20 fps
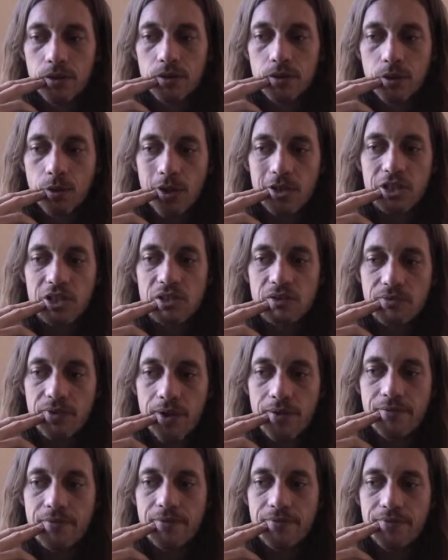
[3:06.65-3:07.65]
the question
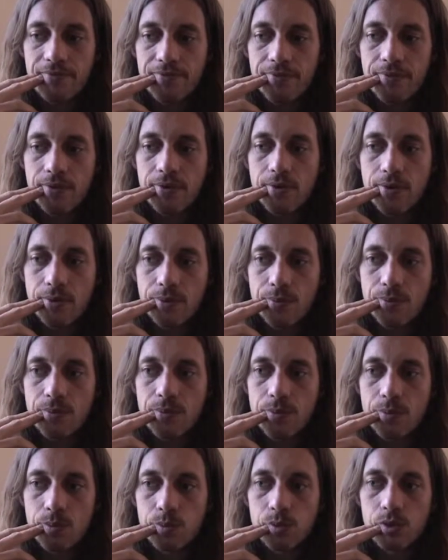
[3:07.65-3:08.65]
of
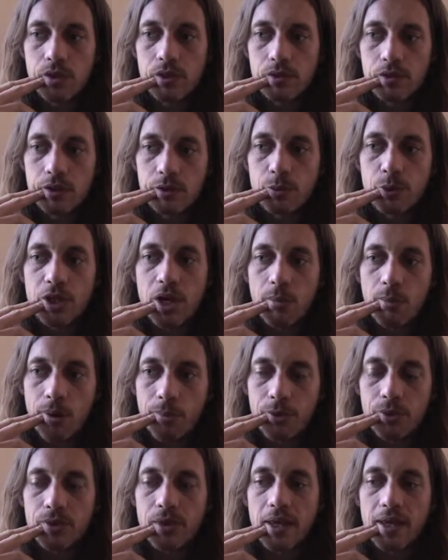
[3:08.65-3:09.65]
did we come
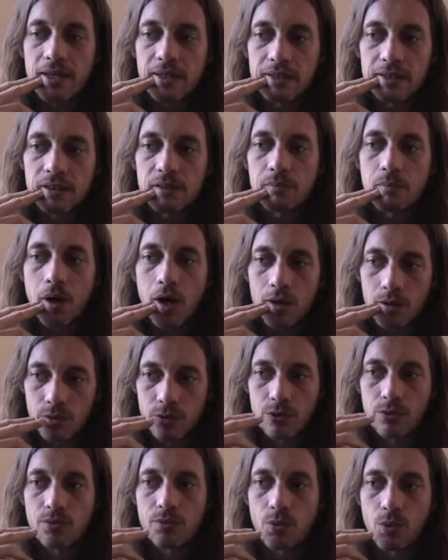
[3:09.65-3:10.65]
up with any
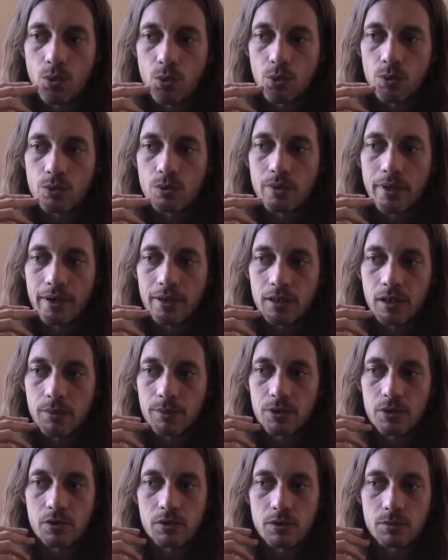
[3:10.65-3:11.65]
models for
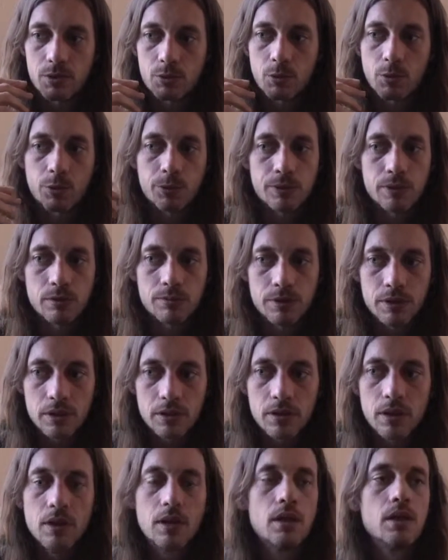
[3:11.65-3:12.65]
economic systems where we could
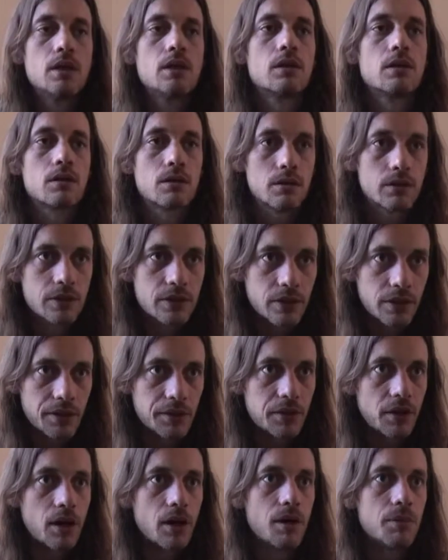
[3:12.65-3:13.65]
be earning
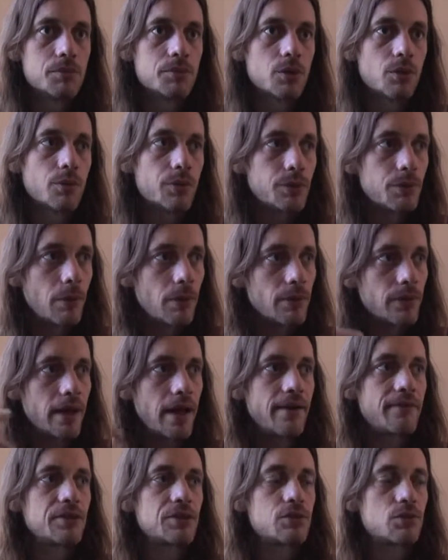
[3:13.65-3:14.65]
income so we weren't
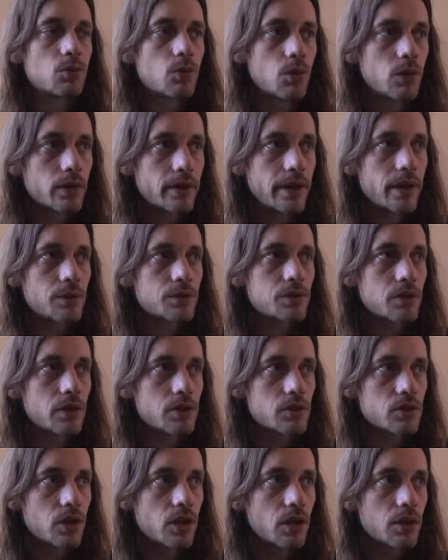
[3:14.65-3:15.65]
having to work
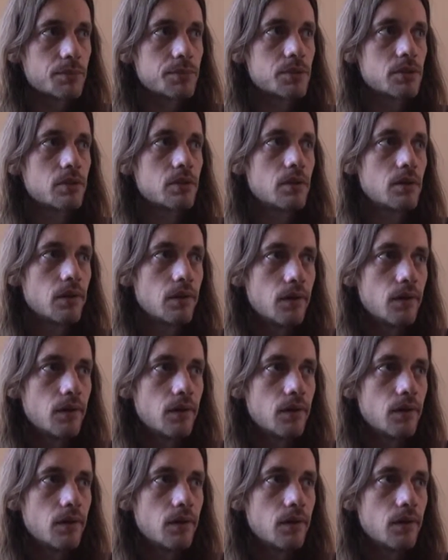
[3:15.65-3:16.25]
outside jobs?